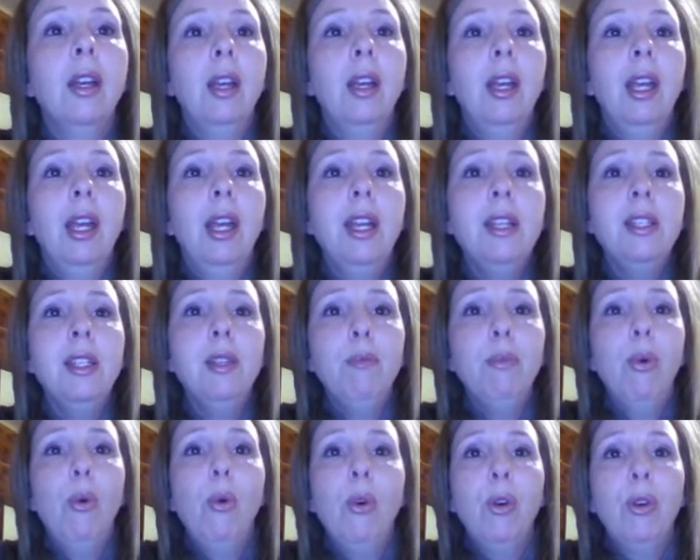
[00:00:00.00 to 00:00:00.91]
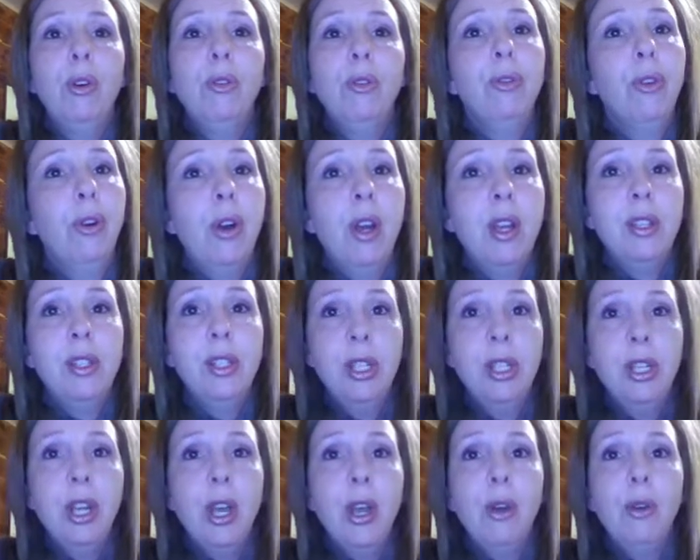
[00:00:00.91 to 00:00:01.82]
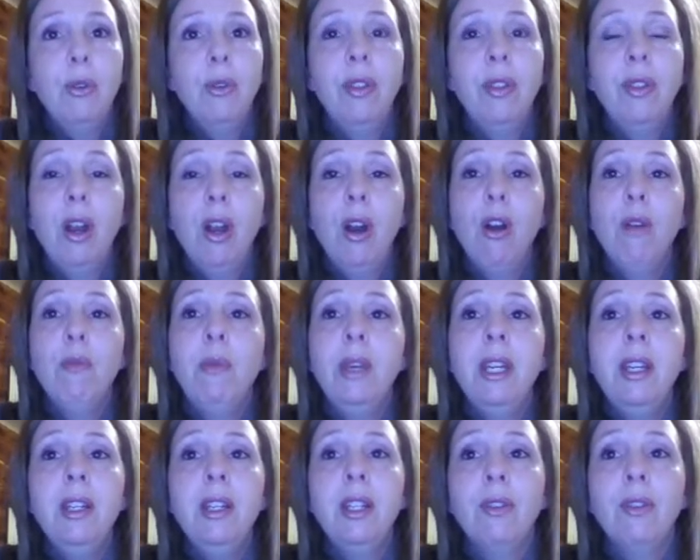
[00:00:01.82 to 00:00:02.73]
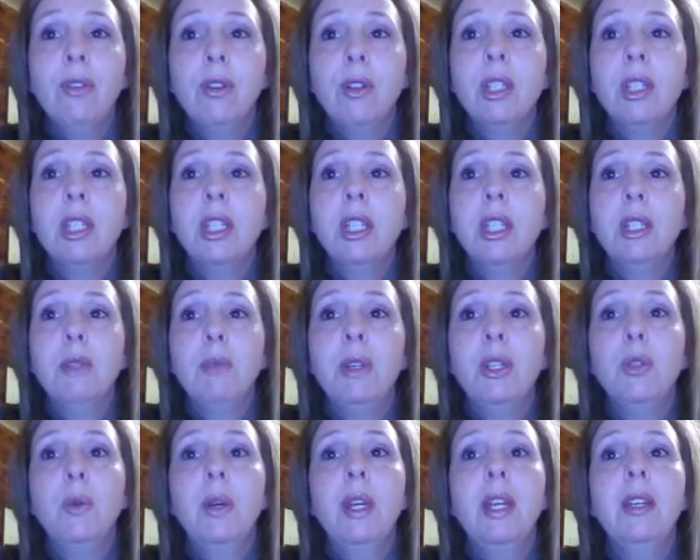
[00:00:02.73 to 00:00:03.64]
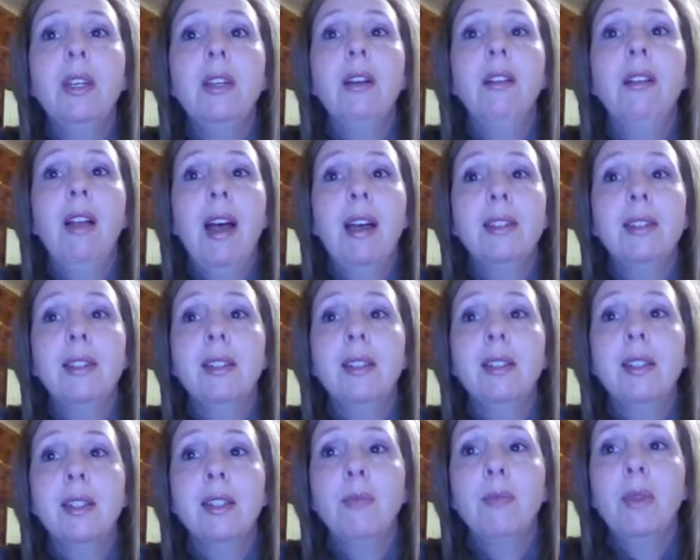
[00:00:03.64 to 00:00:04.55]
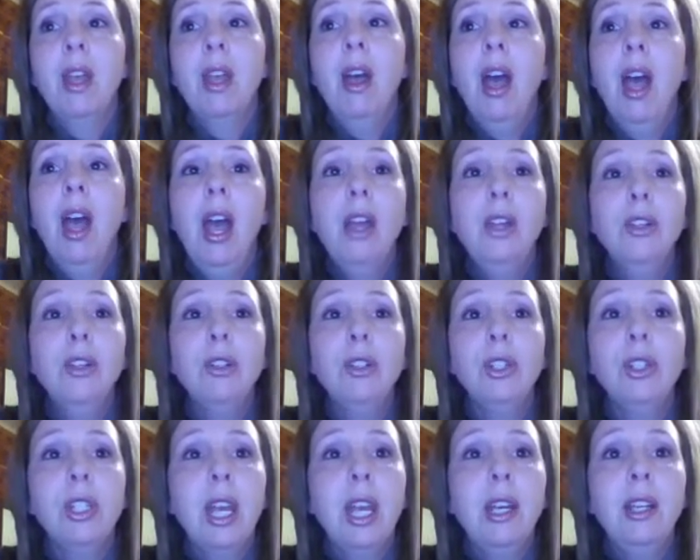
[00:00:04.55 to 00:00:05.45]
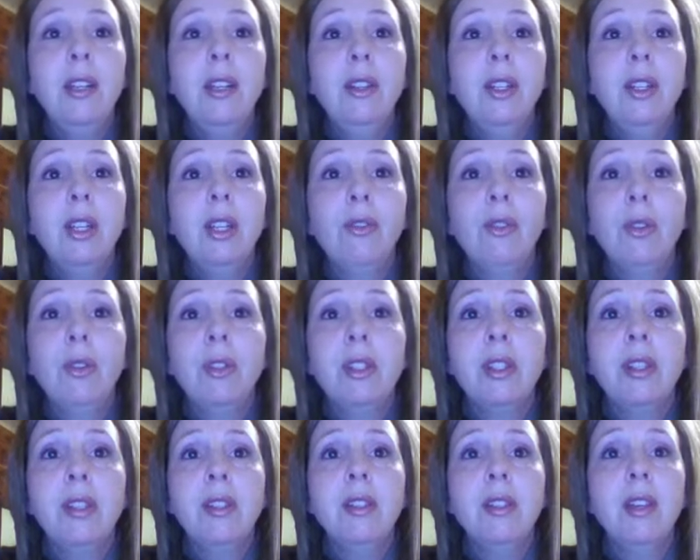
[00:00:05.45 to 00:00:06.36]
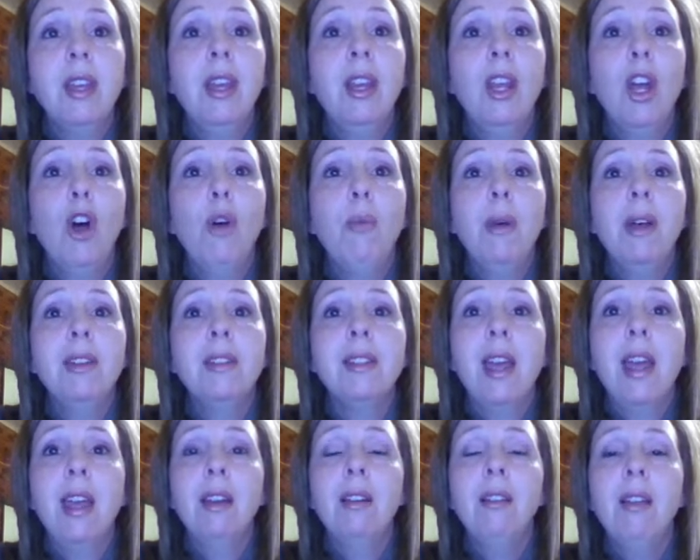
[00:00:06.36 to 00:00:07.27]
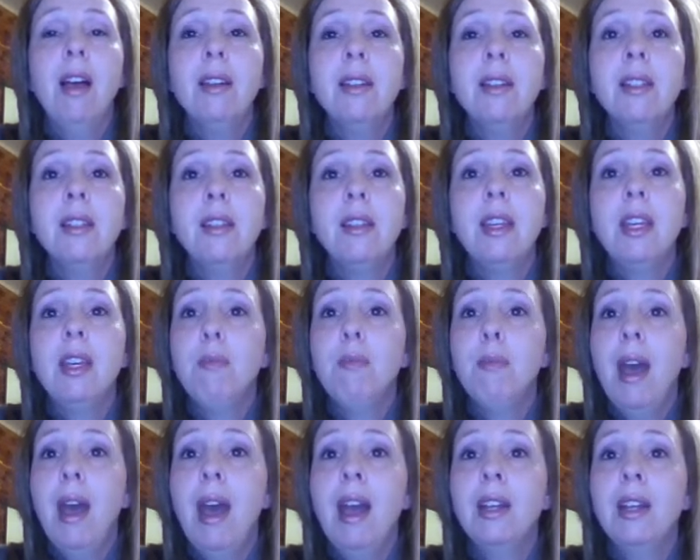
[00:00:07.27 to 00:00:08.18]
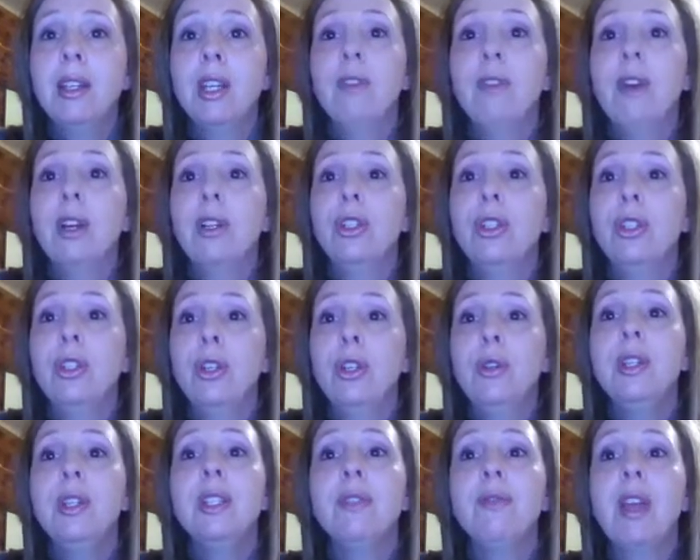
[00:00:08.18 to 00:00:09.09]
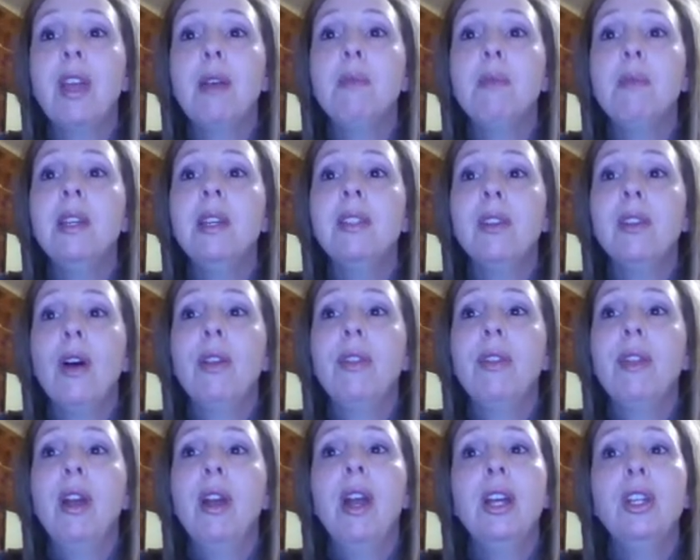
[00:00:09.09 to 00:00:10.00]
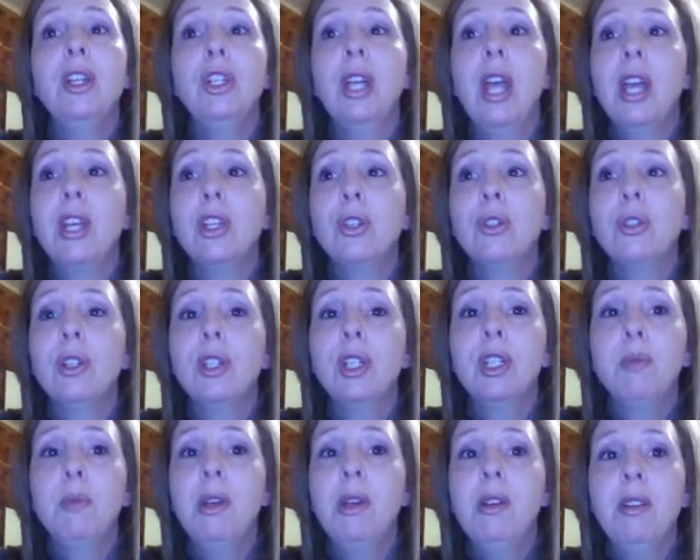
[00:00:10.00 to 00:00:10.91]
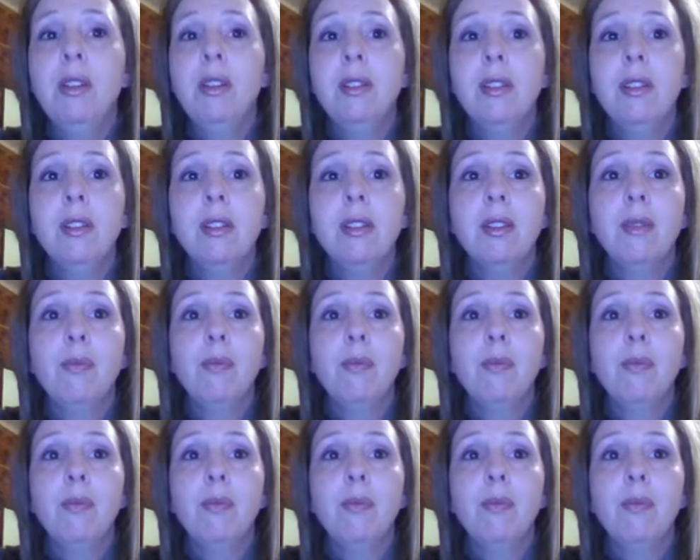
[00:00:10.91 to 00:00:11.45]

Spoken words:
It is important for us to know that there are many differences between classes. Understanding the differences can help us analyze the impact of our students' families on their educational experiences.